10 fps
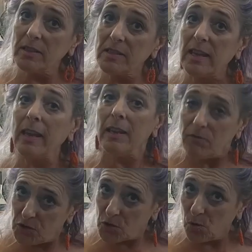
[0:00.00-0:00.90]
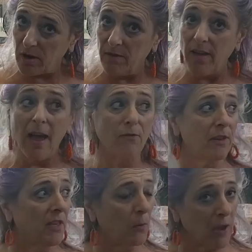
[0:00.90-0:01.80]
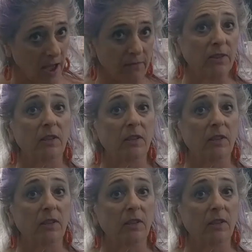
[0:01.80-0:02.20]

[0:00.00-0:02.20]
is the inventory of everything we have in